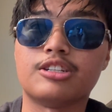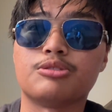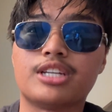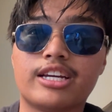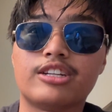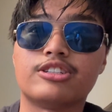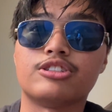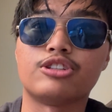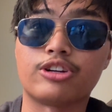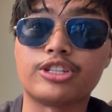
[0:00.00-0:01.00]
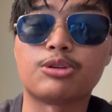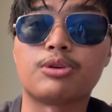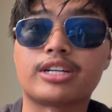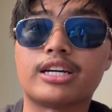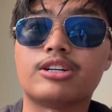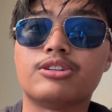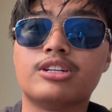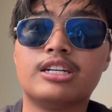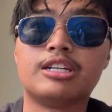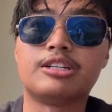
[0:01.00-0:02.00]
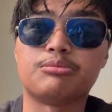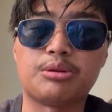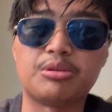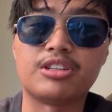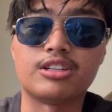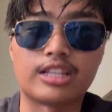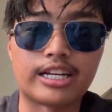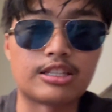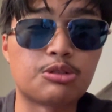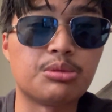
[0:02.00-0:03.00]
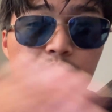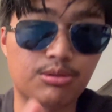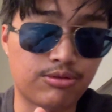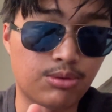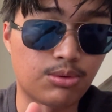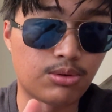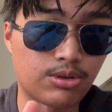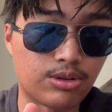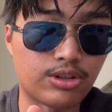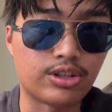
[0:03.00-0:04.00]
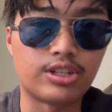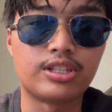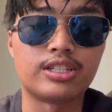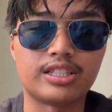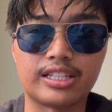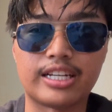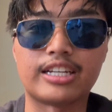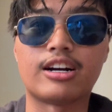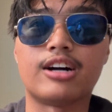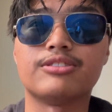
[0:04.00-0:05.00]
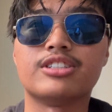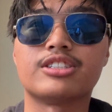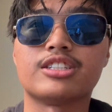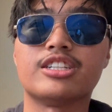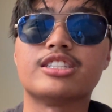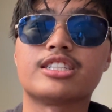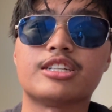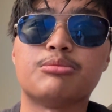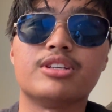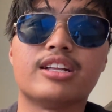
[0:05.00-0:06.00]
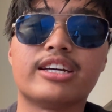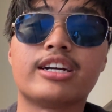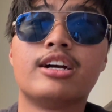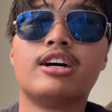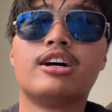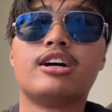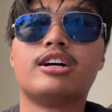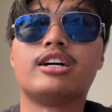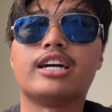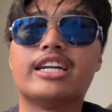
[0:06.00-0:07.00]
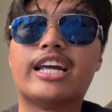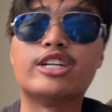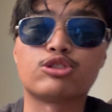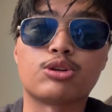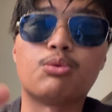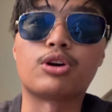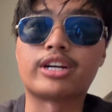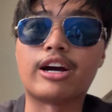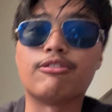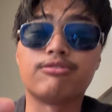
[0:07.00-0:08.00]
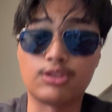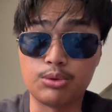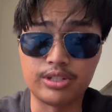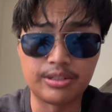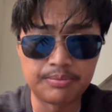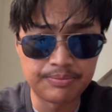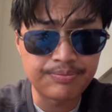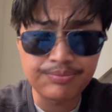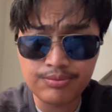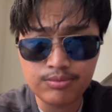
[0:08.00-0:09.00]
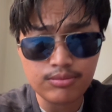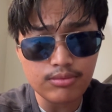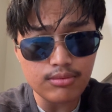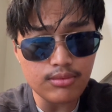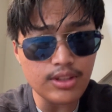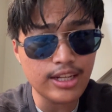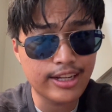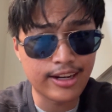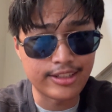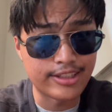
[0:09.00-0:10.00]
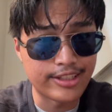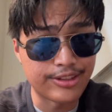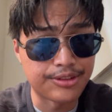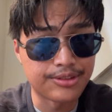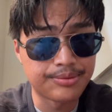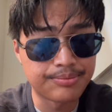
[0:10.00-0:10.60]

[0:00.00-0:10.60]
taking during your workout, maybe like a little bit before. Like obviously it's gonna be like an intra workout fluid kind of deal.